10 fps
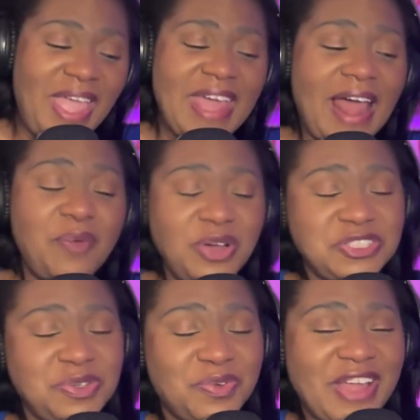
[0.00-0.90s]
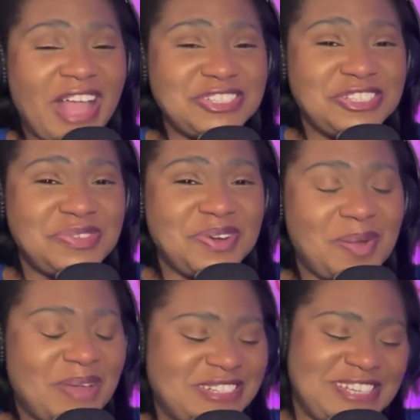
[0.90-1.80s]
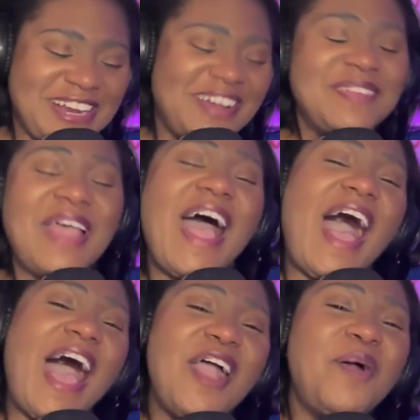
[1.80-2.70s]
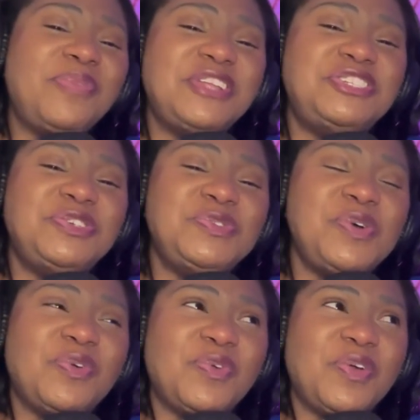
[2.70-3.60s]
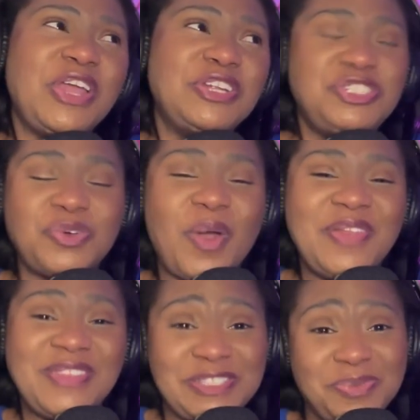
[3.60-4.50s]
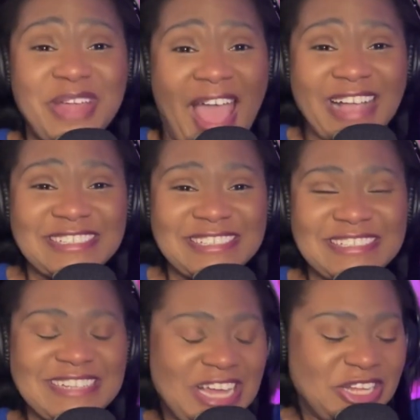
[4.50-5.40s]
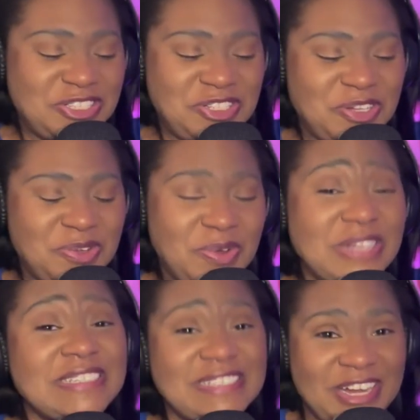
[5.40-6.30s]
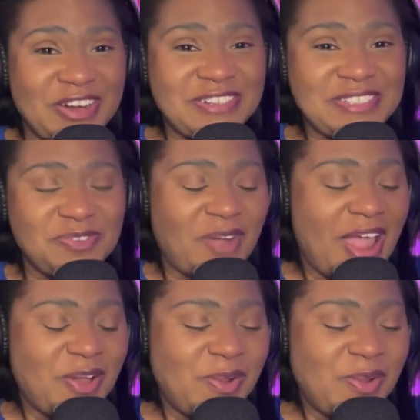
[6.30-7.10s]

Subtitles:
And I will do a reaction to it on my channel. I hope that you enjoyed this reaction to Sinners, Ryan